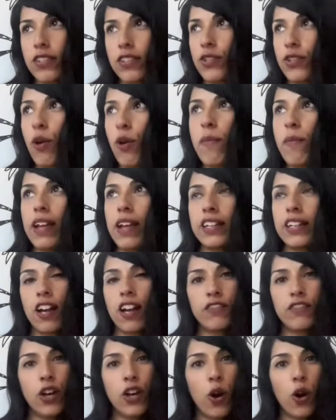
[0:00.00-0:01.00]
so many
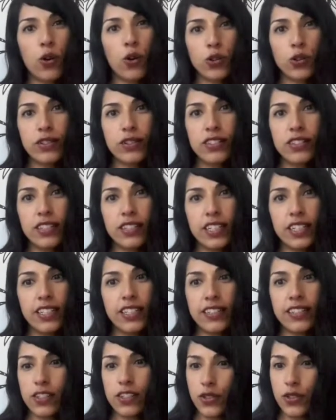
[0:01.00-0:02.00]
of the old
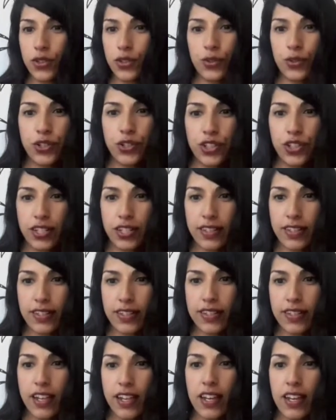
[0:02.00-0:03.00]

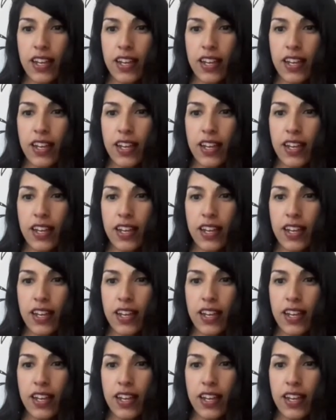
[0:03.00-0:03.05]
institutions.